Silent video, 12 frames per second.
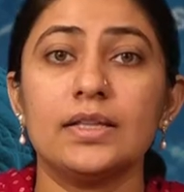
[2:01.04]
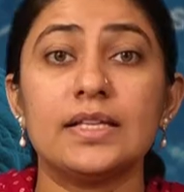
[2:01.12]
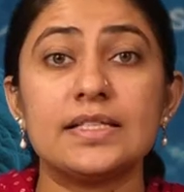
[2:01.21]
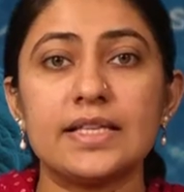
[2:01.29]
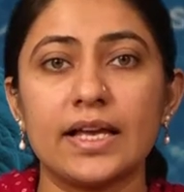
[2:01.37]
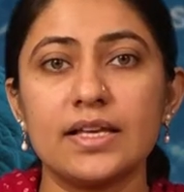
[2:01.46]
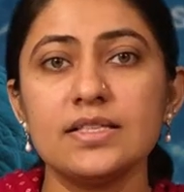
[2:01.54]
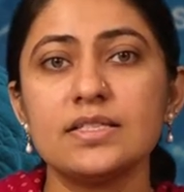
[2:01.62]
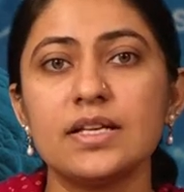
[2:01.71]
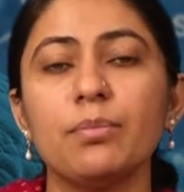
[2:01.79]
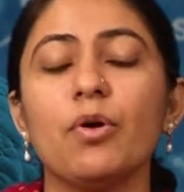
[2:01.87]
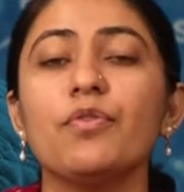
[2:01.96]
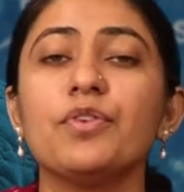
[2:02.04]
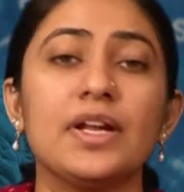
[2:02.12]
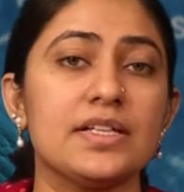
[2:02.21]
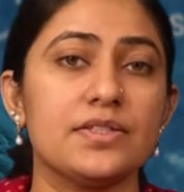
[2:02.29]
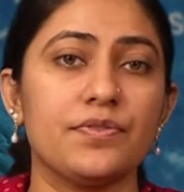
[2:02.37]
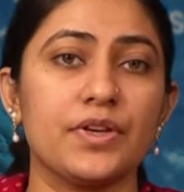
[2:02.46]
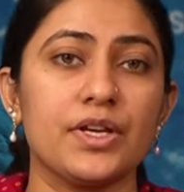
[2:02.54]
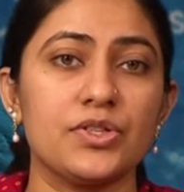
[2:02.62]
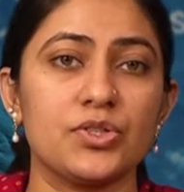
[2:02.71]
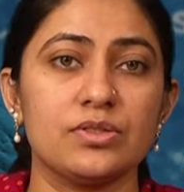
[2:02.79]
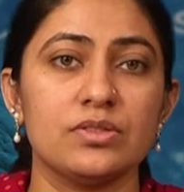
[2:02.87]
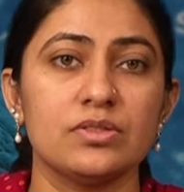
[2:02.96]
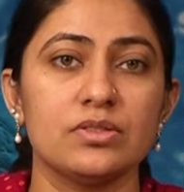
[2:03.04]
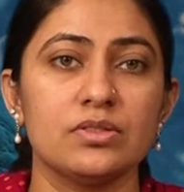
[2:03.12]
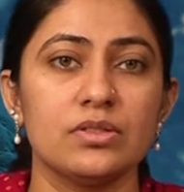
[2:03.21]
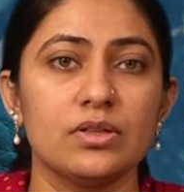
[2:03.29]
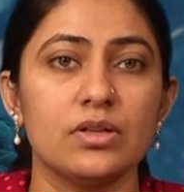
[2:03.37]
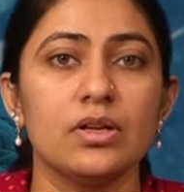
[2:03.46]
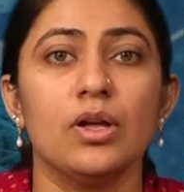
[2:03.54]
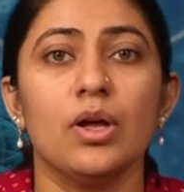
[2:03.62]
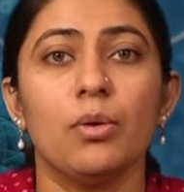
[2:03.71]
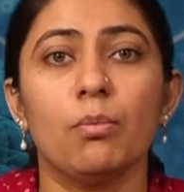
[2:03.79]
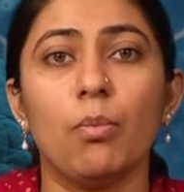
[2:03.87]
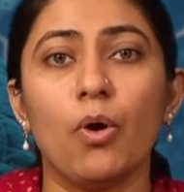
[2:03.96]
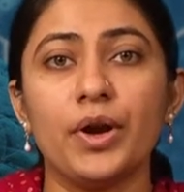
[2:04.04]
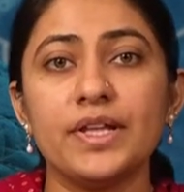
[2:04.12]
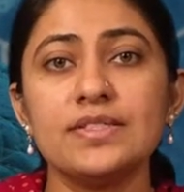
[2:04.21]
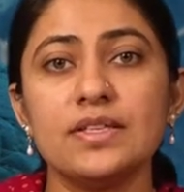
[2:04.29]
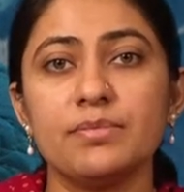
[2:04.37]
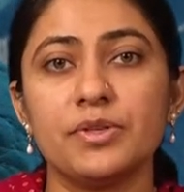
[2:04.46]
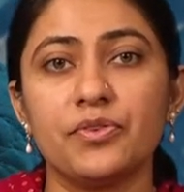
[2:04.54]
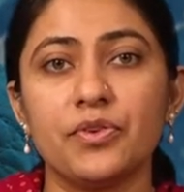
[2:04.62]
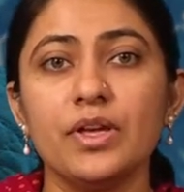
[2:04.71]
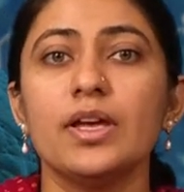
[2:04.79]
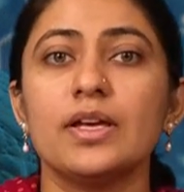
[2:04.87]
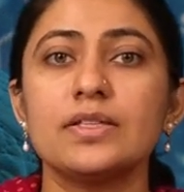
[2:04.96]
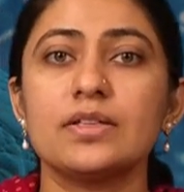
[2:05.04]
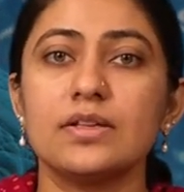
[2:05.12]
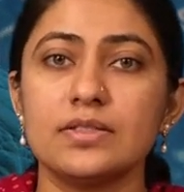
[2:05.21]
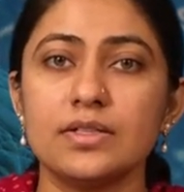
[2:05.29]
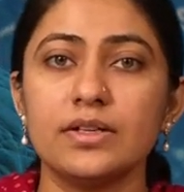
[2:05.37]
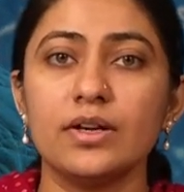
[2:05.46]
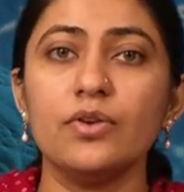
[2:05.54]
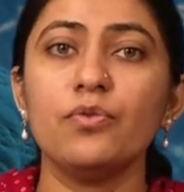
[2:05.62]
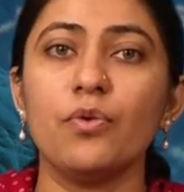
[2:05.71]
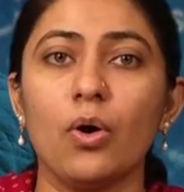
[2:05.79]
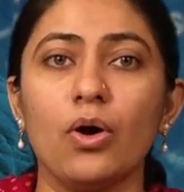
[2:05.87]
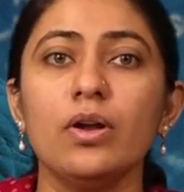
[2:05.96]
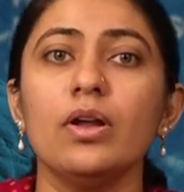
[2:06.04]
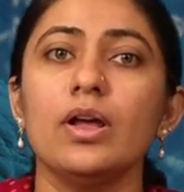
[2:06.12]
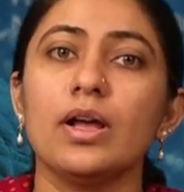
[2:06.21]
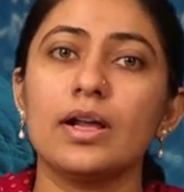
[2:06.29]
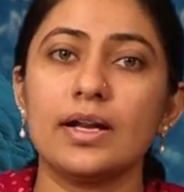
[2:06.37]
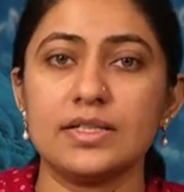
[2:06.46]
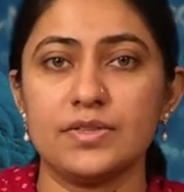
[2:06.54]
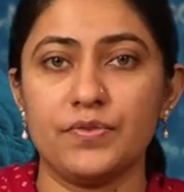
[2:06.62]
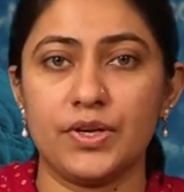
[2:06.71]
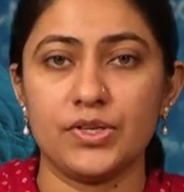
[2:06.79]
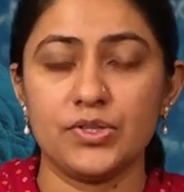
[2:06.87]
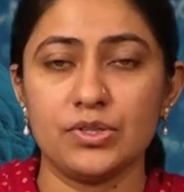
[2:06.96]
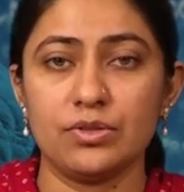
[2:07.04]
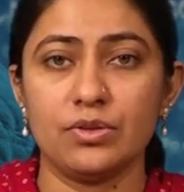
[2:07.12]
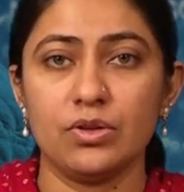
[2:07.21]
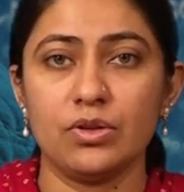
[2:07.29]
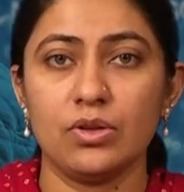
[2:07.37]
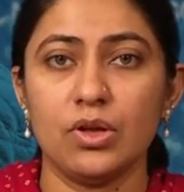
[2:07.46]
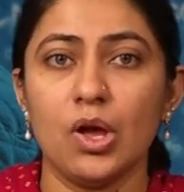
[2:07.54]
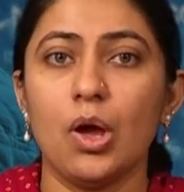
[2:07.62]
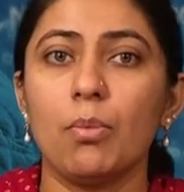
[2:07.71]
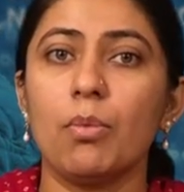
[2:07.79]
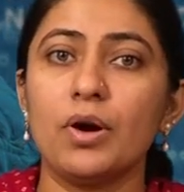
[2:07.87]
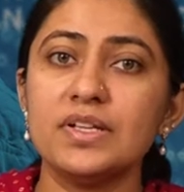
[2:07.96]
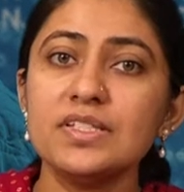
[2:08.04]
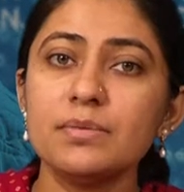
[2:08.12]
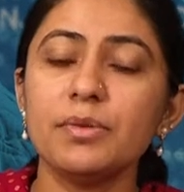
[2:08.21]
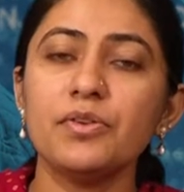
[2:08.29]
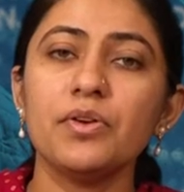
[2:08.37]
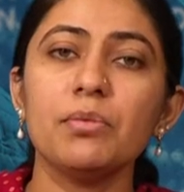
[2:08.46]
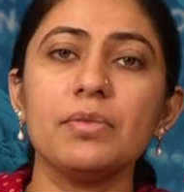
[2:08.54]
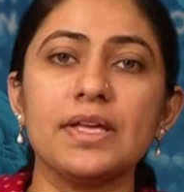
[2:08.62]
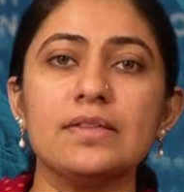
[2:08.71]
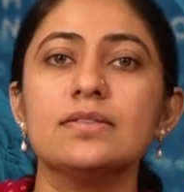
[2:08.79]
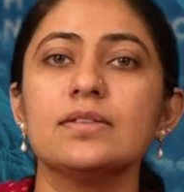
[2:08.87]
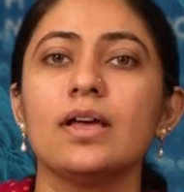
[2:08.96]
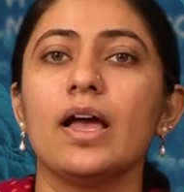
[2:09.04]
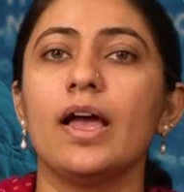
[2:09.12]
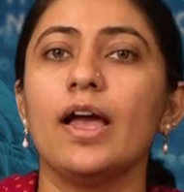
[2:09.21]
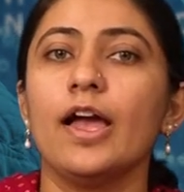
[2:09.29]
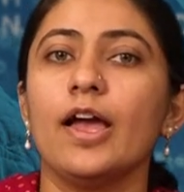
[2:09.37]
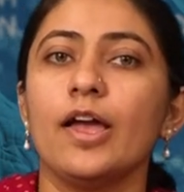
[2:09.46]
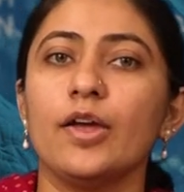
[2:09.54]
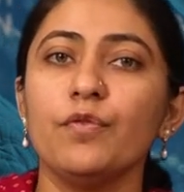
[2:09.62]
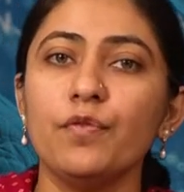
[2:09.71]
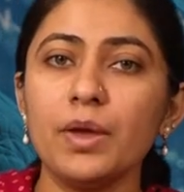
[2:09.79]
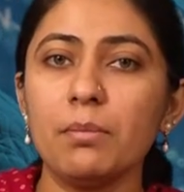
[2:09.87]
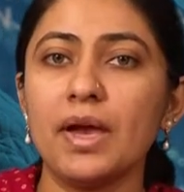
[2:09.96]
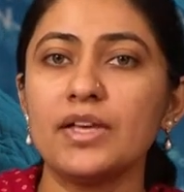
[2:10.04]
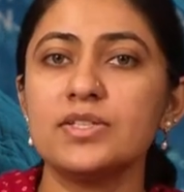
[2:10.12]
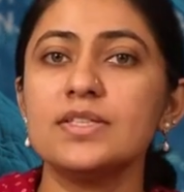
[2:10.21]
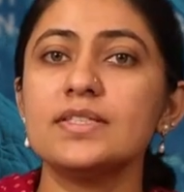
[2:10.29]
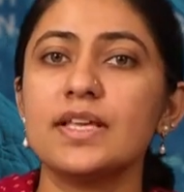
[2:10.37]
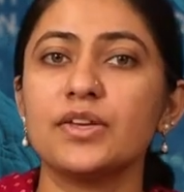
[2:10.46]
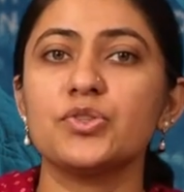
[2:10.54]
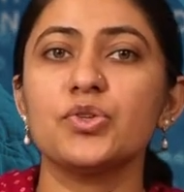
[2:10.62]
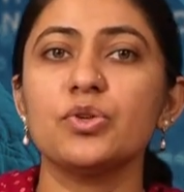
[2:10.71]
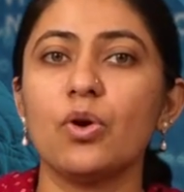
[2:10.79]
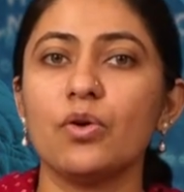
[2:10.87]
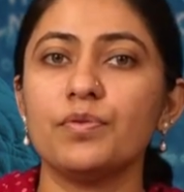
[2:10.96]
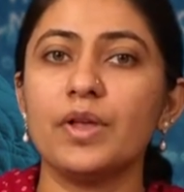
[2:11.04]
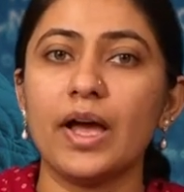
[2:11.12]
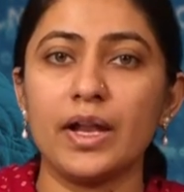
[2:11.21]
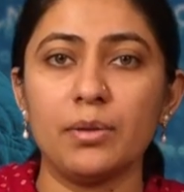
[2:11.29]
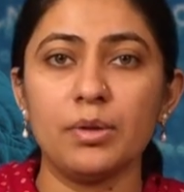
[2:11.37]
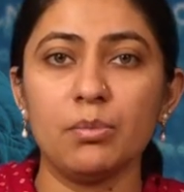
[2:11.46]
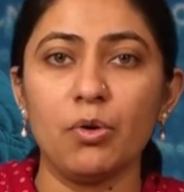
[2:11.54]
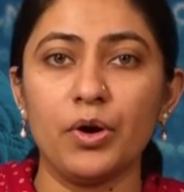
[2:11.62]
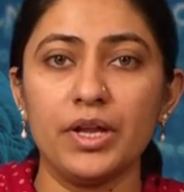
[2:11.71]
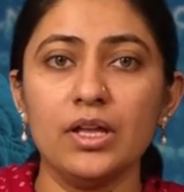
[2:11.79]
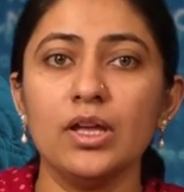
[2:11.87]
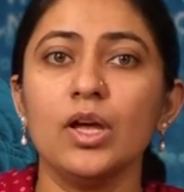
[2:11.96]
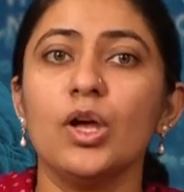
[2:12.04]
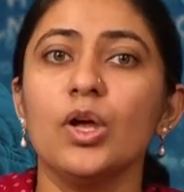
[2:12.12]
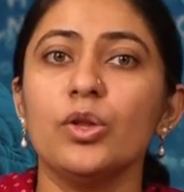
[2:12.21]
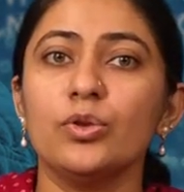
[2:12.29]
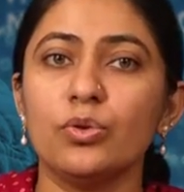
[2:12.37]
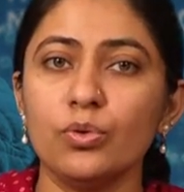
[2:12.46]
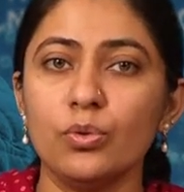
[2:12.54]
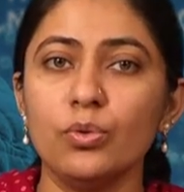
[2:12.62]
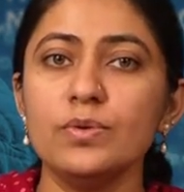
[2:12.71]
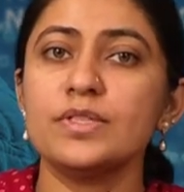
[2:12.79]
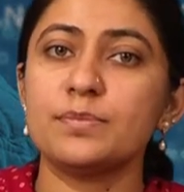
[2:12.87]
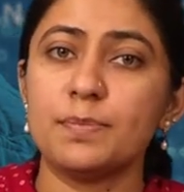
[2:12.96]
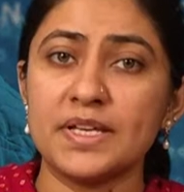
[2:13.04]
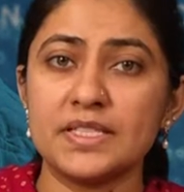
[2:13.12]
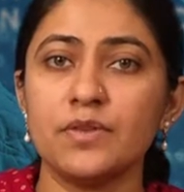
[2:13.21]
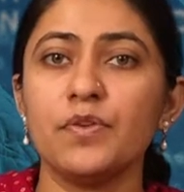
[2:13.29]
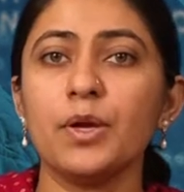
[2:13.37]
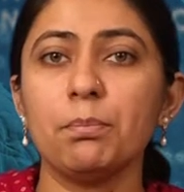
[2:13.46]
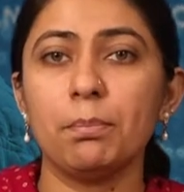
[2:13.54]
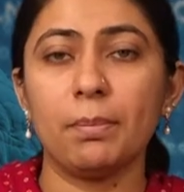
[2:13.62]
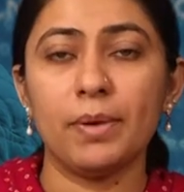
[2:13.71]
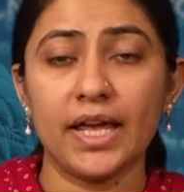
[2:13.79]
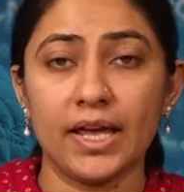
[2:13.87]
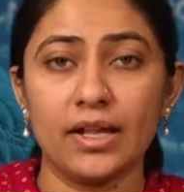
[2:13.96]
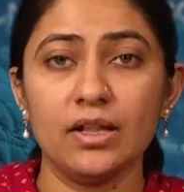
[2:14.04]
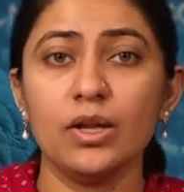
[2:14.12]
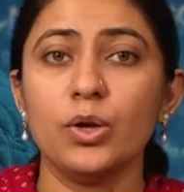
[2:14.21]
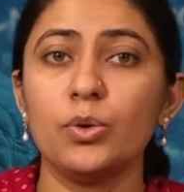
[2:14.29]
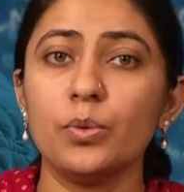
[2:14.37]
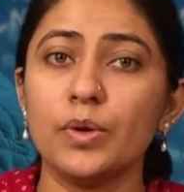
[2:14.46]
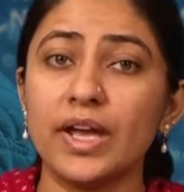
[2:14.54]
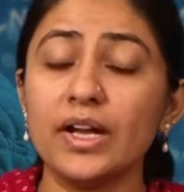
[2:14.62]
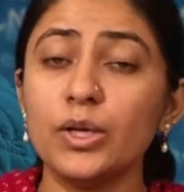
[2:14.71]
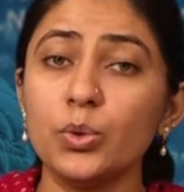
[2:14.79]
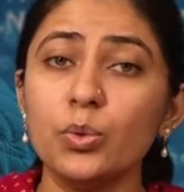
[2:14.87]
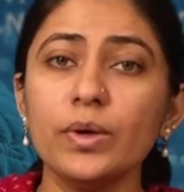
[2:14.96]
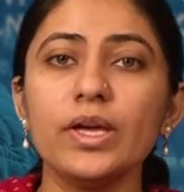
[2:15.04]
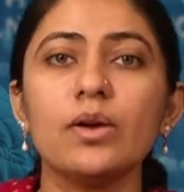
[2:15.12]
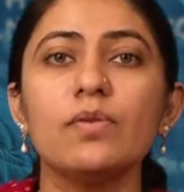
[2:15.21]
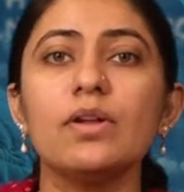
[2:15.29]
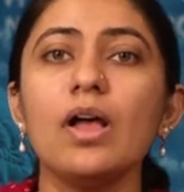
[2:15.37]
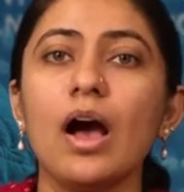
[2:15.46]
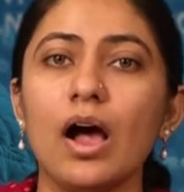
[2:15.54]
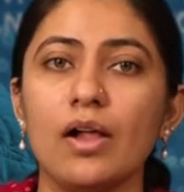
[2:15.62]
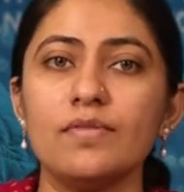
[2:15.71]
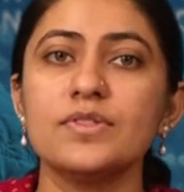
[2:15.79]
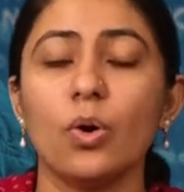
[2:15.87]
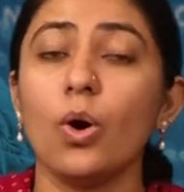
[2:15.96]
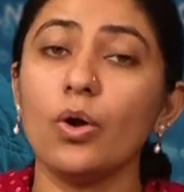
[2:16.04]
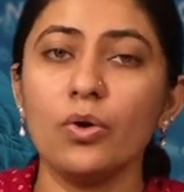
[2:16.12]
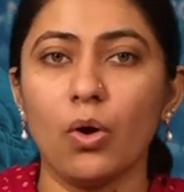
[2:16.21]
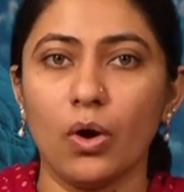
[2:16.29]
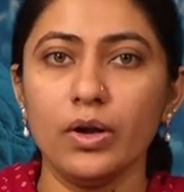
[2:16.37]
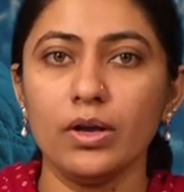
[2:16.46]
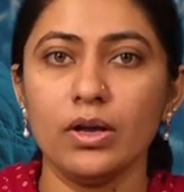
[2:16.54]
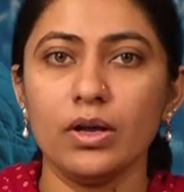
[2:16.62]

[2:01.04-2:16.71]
The second step of classification. Body symmetry is considered for Classification Body symmetry means if we imagine section of the animal body through specific plane to get two equal halves or not,